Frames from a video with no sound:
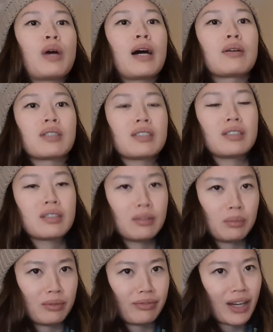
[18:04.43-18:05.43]
hours, it's gonna
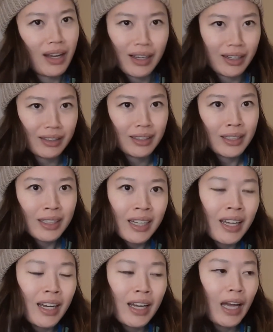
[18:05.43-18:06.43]
be fine.
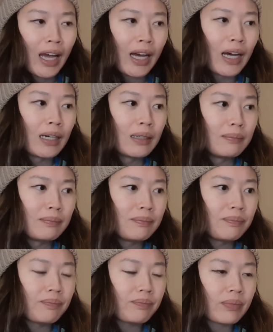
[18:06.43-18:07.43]

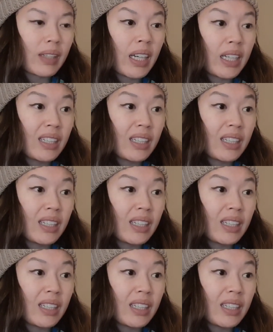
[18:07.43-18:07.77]
I